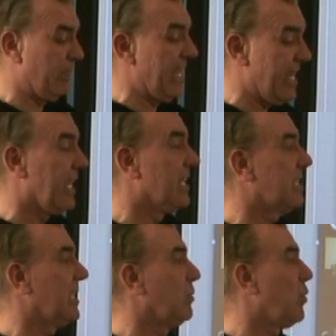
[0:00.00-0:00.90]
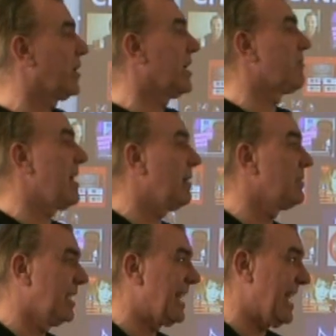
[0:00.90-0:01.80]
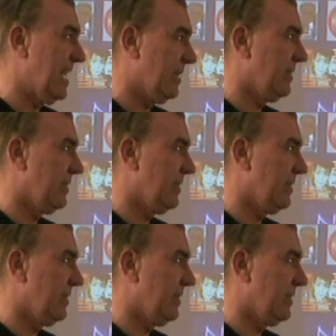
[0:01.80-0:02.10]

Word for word: being is still walking around today,